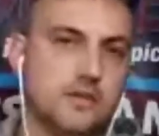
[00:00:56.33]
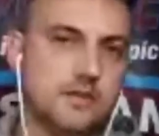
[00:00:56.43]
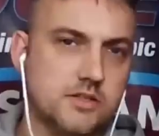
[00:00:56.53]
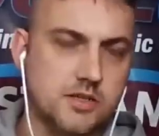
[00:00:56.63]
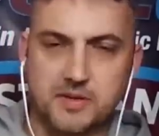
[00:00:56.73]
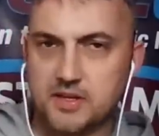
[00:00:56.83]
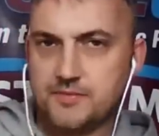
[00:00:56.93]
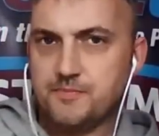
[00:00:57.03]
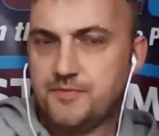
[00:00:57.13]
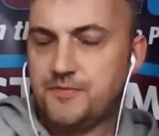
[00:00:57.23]
to be
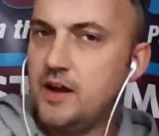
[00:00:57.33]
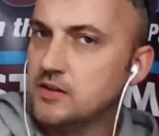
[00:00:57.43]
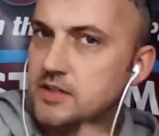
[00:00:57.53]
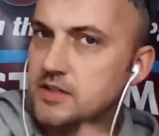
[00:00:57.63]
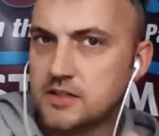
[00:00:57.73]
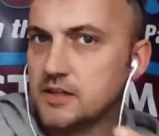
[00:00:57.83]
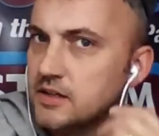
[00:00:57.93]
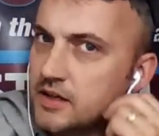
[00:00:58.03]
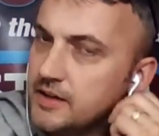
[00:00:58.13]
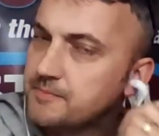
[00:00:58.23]
fair, I did think
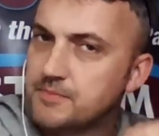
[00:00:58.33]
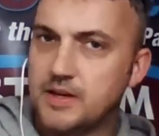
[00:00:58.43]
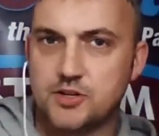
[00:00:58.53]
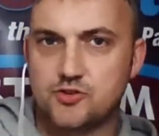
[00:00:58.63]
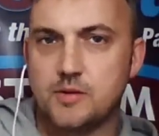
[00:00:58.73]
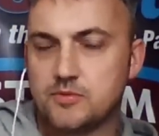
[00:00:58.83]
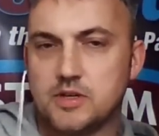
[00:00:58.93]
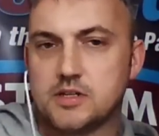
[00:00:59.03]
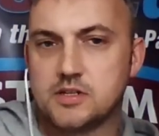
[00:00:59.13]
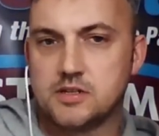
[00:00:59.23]
that they troubled
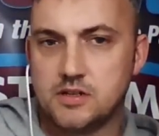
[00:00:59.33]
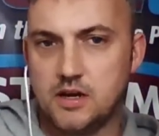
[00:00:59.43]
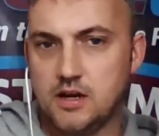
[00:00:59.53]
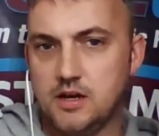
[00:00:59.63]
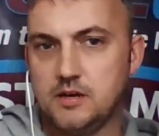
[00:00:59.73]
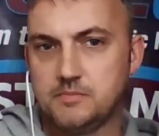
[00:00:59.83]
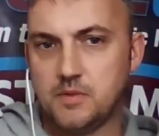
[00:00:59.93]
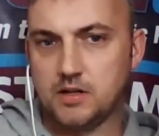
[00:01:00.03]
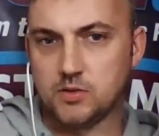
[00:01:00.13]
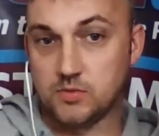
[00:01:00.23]
us. I
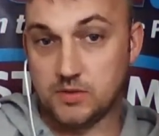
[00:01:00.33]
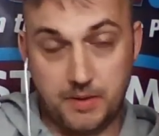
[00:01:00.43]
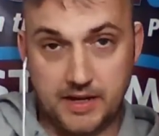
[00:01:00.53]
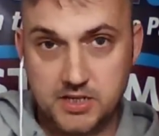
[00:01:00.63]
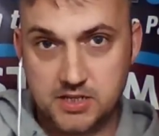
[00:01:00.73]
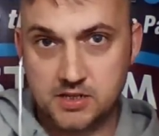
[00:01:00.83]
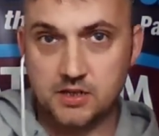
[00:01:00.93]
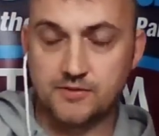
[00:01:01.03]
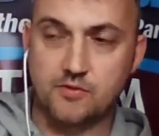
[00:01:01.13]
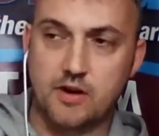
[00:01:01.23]
thought the pace
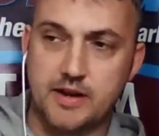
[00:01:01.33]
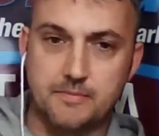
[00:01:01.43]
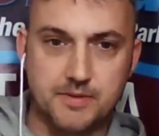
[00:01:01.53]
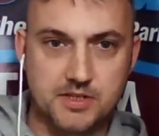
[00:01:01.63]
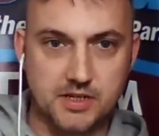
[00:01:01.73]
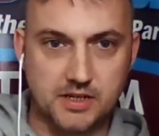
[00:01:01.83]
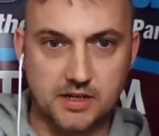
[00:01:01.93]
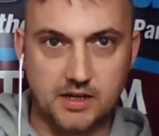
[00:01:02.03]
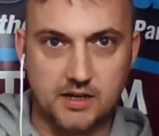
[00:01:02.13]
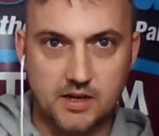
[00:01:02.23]
of Gray in
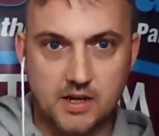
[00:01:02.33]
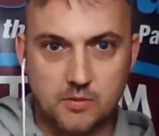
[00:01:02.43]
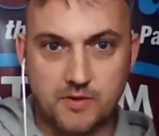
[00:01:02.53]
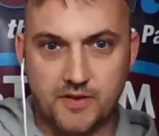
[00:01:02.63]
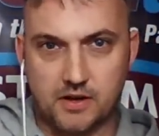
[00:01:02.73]
particular we found